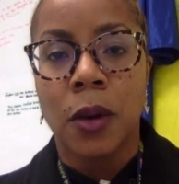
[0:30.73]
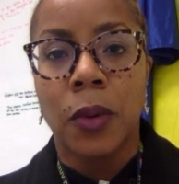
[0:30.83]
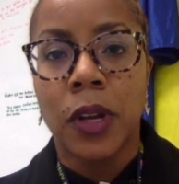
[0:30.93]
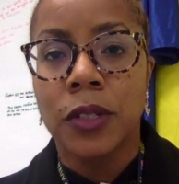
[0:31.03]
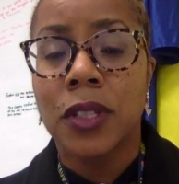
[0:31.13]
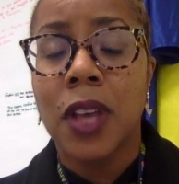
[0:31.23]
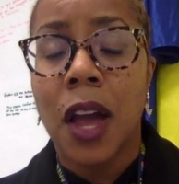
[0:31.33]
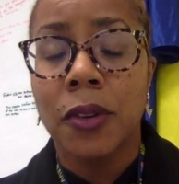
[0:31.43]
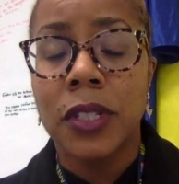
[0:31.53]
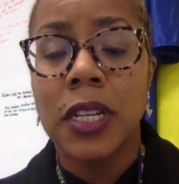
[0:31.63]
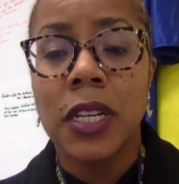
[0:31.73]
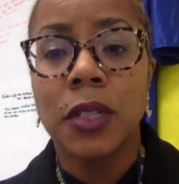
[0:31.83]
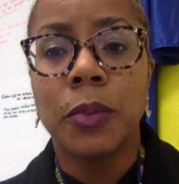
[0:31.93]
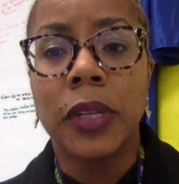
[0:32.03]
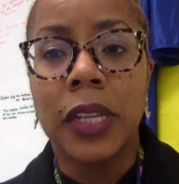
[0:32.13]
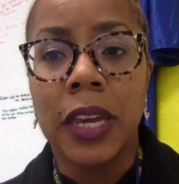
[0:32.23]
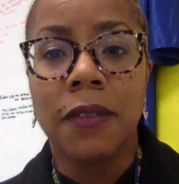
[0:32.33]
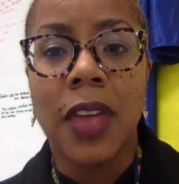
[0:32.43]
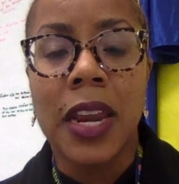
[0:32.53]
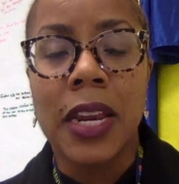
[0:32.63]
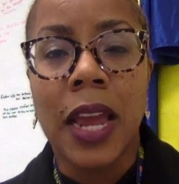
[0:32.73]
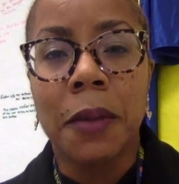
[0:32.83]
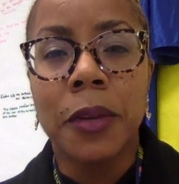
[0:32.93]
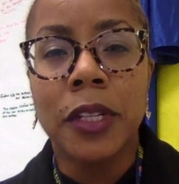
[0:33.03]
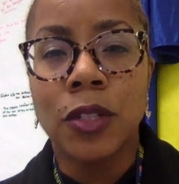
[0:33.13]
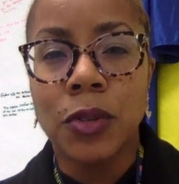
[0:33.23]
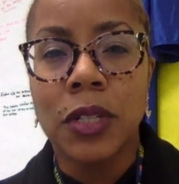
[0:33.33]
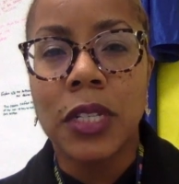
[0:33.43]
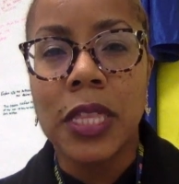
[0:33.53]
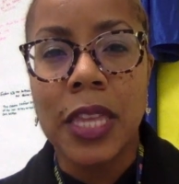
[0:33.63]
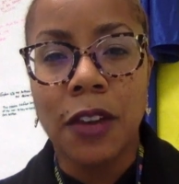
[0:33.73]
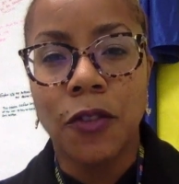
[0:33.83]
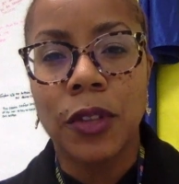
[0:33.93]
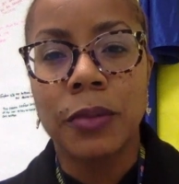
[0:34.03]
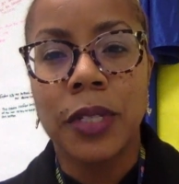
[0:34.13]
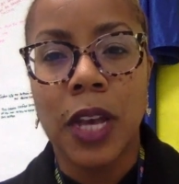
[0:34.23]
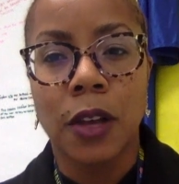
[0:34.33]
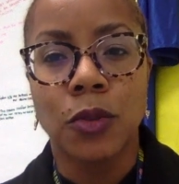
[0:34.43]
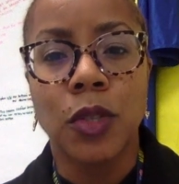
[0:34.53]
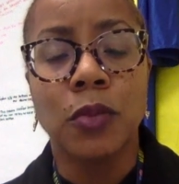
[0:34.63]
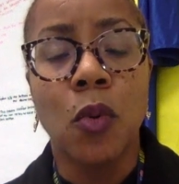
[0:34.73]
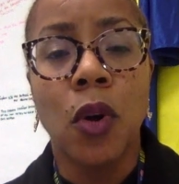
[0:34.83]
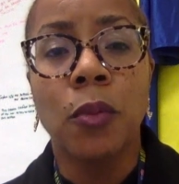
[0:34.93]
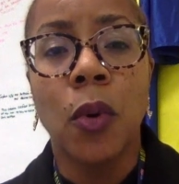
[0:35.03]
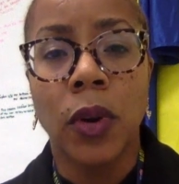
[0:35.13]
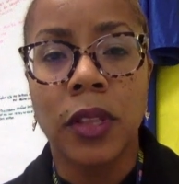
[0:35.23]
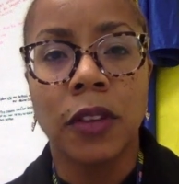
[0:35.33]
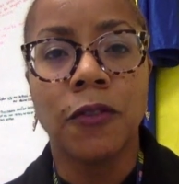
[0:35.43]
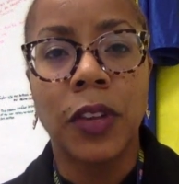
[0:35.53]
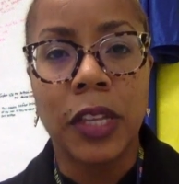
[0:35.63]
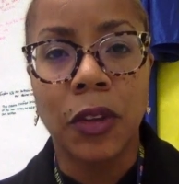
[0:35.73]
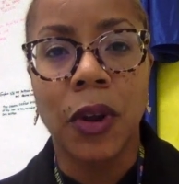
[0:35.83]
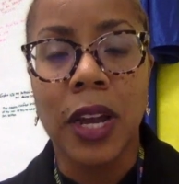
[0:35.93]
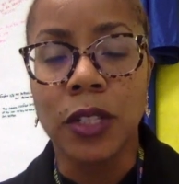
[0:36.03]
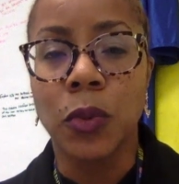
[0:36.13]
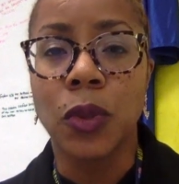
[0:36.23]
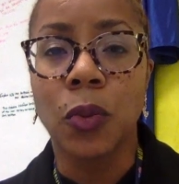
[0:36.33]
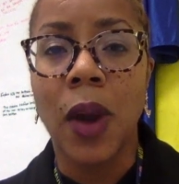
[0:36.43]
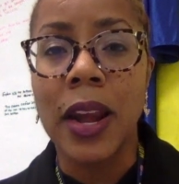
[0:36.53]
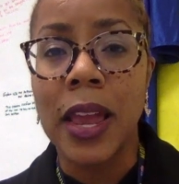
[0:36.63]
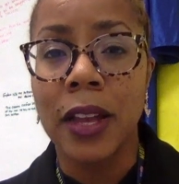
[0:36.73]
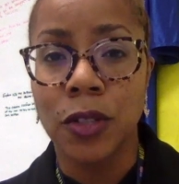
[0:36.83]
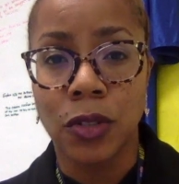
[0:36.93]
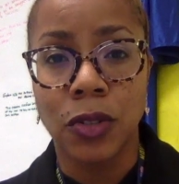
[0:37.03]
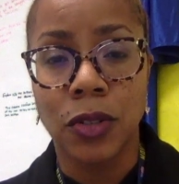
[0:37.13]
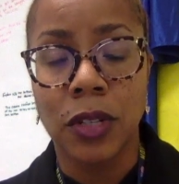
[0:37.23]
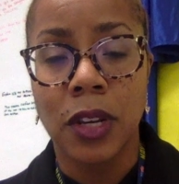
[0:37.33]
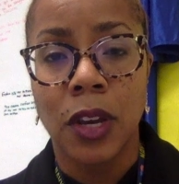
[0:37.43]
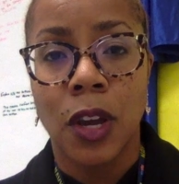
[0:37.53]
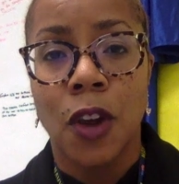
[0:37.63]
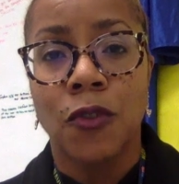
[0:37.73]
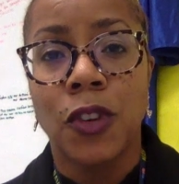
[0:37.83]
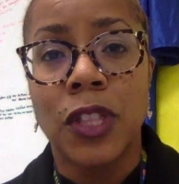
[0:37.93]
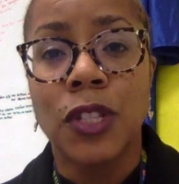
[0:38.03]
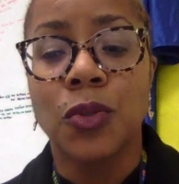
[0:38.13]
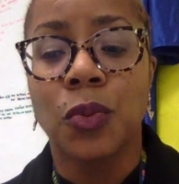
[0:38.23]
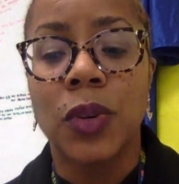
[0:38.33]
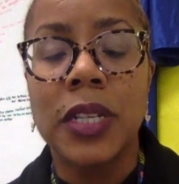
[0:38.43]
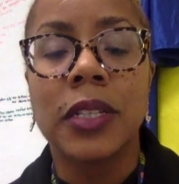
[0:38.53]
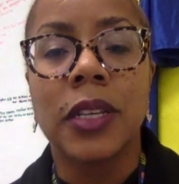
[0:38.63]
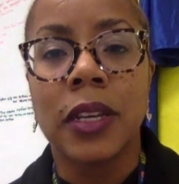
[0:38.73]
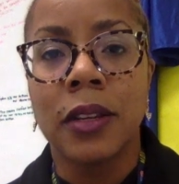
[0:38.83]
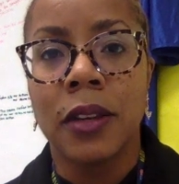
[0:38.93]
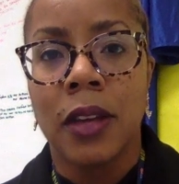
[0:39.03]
Well, Socrates believed that enabling students to think for themselves was more important than filling their heads with the right answers. For this reason,